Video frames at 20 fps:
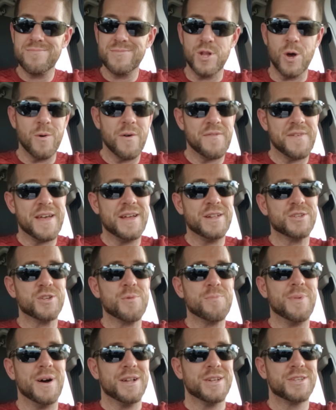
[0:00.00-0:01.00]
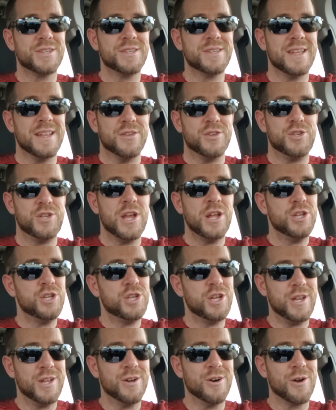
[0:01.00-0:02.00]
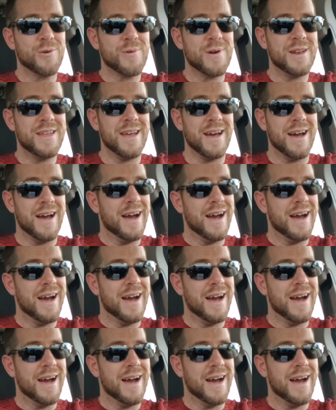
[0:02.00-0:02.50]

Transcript: No ifs, ands, or buts. And if she ain't cheating already,